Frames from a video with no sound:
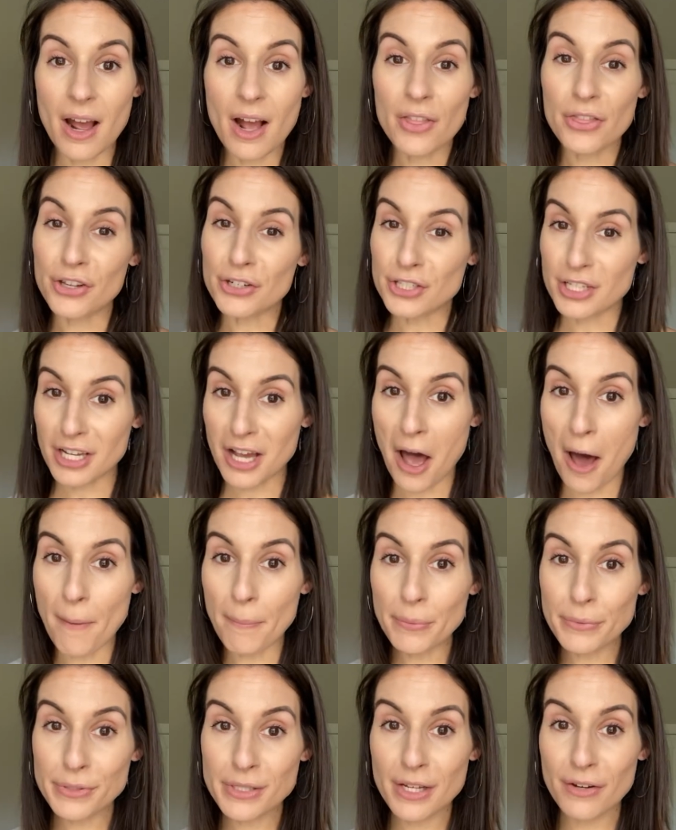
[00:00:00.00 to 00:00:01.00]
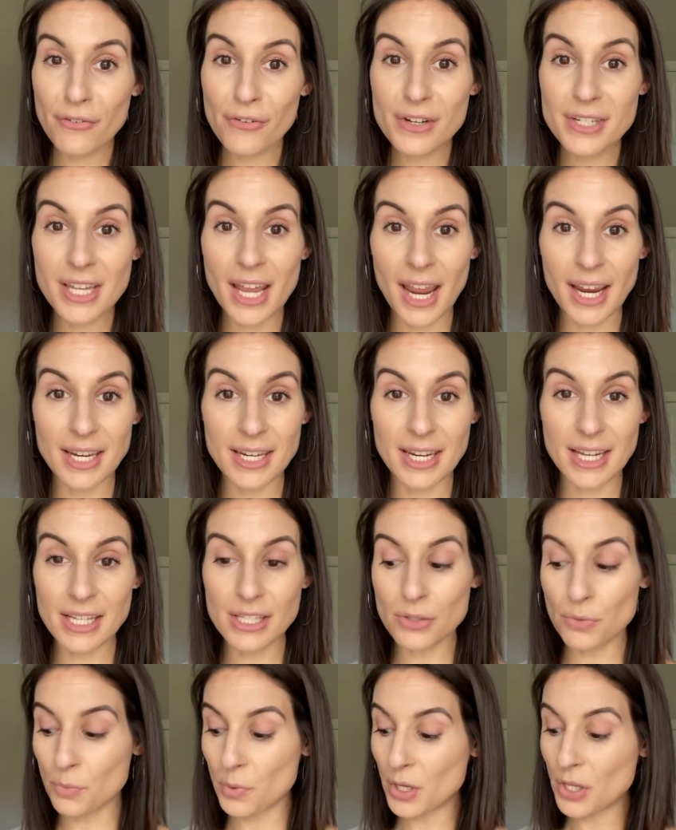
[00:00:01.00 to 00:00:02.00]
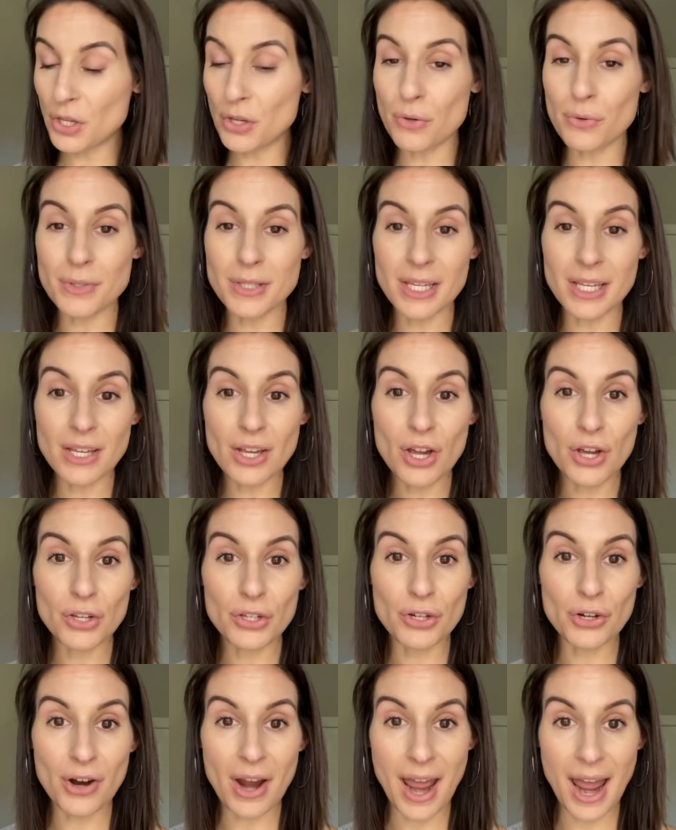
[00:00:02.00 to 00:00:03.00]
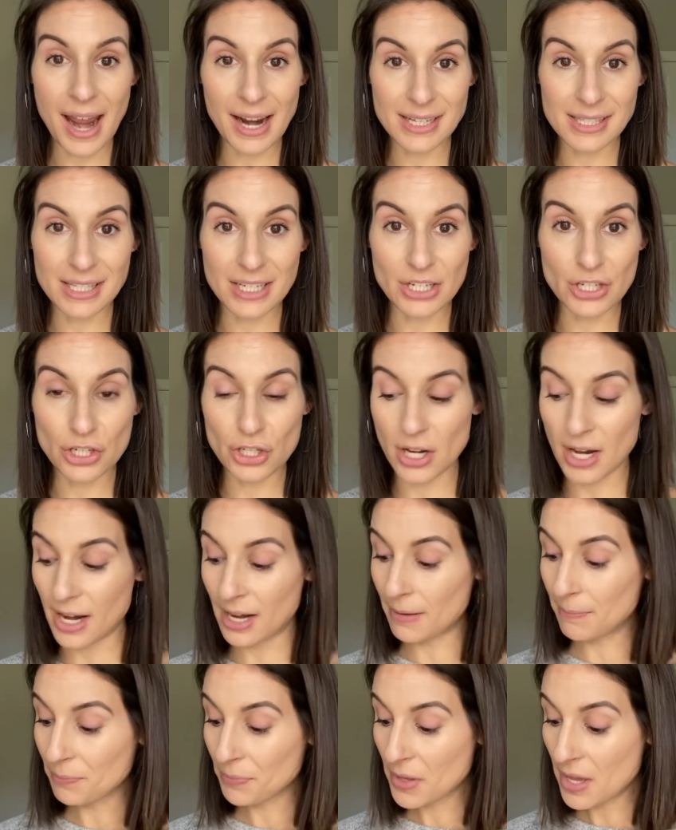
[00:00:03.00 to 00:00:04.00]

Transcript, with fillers: There's a couple different techniques when using your accent shade.